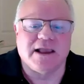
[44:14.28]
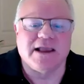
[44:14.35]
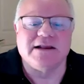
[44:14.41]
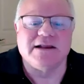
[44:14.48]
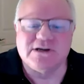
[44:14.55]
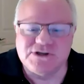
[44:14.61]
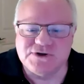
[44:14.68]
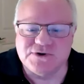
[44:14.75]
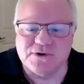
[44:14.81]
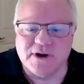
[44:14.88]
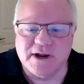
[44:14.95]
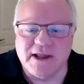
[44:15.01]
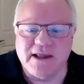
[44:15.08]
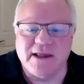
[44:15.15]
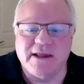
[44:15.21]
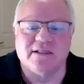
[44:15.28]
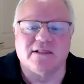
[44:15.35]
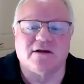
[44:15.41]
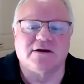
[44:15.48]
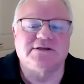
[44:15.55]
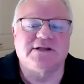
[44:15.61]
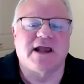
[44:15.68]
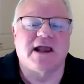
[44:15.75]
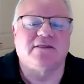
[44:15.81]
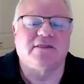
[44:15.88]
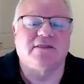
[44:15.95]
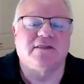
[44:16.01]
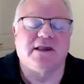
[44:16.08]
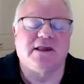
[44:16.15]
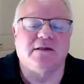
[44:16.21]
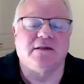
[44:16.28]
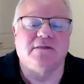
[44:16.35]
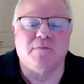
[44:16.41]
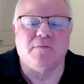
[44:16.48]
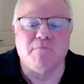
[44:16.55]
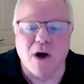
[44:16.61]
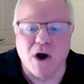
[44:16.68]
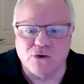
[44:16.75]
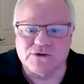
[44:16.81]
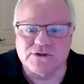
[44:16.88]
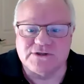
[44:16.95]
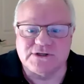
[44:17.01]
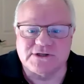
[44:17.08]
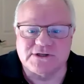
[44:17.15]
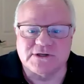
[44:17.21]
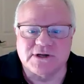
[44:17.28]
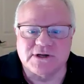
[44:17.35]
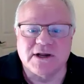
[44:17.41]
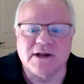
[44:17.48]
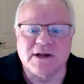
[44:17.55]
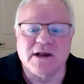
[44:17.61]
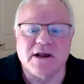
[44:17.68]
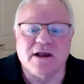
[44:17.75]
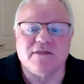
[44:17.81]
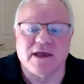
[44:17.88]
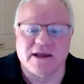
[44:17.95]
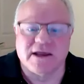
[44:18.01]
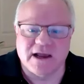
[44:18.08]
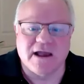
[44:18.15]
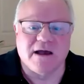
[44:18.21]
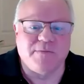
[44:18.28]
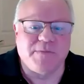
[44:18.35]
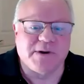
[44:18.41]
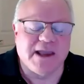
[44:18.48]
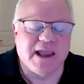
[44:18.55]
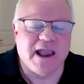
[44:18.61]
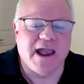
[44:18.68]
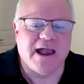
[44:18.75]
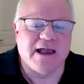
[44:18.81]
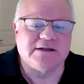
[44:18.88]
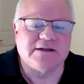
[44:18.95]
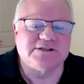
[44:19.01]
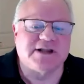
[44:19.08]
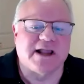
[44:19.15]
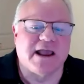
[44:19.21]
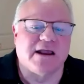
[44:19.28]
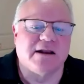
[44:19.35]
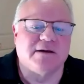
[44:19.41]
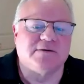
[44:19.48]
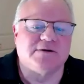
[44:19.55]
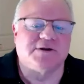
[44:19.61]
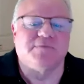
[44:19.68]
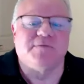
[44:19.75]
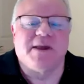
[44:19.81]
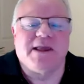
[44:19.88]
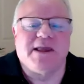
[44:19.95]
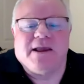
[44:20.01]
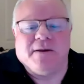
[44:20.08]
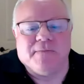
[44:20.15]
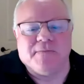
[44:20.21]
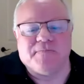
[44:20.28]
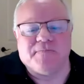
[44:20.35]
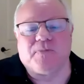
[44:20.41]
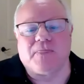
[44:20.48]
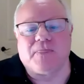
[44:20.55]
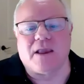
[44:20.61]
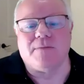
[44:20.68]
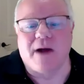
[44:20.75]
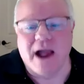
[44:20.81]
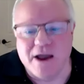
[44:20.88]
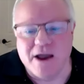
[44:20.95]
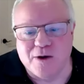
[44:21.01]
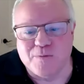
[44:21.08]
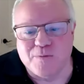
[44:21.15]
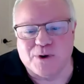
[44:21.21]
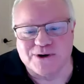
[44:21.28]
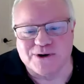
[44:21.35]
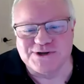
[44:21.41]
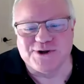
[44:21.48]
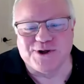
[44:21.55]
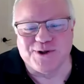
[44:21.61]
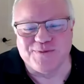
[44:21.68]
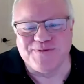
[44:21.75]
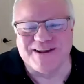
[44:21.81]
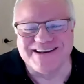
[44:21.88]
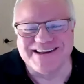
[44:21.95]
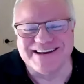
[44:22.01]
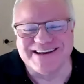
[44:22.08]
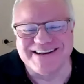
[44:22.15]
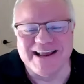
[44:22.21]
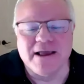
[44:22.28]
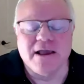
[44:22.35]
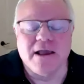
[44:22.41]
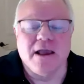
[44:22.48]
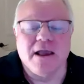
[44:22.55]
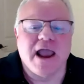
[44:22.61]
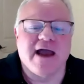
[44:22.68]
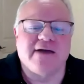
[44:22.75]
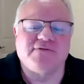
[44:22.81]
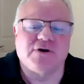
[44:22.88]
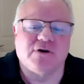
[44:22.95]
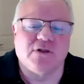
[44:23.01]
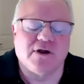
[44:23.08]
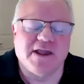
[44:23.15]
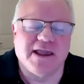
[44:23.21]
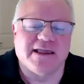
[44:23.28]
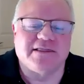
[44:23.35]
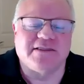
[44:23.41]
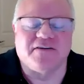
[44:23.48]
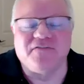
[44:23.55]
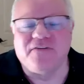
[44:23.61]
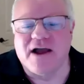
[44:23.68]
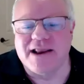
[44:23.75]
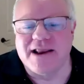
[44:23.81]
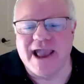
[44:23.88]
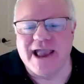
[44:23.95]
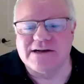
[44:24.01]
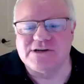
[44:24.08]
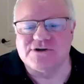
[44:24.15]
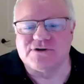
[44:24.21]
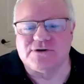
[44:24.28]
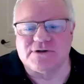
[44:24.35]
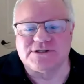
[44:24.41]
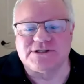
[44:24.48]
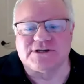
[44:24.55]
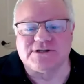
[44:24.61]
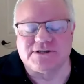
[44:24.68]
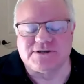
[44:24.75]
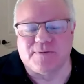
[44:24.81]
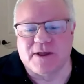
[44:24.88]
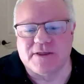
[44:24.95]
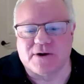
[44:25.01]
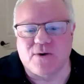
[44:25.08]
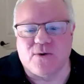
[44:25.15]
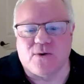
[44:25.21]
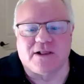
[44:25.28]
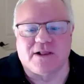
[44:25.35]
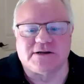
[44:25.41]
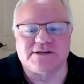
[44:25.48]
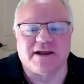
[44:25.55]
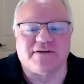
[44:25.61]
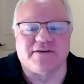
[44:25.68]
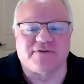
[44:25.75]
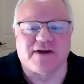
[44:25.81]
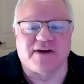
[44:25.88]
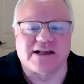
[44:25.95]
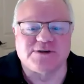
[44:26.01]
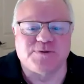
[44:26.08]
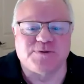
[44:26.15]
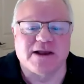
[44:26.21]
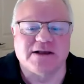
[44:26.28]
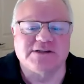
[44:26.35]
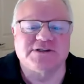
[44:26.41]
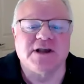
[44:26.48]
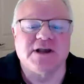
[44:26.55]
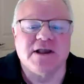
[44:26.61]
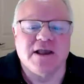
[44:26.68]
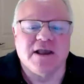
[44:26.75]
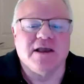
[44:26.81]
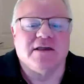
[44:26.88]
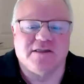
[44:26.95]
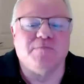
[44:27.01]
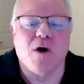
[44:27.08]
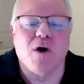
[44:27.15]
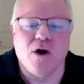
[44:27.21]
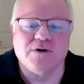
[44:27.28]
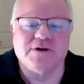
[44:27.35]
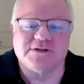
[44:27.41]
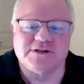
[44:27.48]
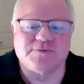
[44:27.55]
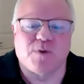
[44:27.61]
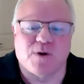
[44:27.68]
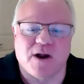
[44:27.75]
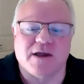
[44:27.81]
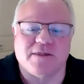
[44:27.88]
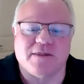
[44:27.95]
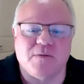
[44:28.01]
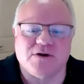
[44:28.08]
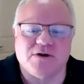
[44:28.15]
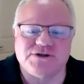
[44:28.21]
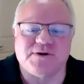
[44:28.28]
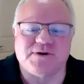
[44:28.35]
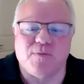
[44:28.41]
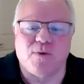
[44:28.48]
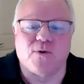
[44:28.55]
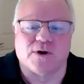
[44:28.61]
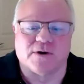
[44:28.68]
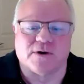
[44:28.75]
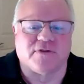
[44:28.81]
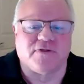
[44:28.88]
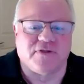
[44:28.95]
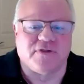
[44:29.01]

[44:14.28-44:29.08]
industry. He looked at the moats that a company has. And to me, in my own personal opinion, after looking at the financials and some other qualitative aspects, the moat is probably the most important